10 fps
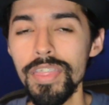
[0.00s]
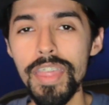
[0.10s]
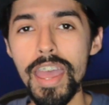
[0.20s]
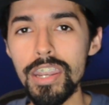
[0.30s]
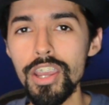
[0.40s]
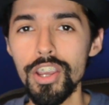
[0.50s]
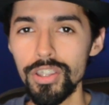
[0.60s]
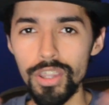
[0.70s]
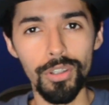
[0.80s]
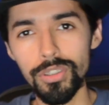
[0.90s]
then
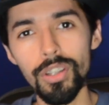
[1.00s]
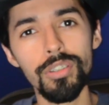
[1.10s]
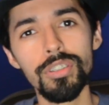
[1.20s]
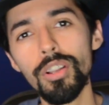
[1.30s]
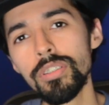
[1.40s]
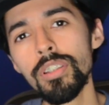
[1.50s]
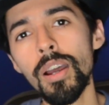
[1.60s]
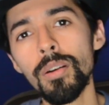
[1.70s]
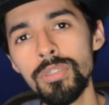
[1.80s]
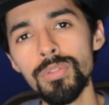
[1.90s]
they'll you
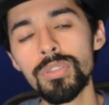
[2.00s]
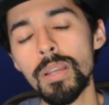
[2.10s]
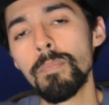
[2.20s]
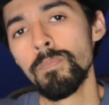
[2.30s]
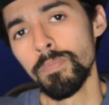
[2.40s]
know, do some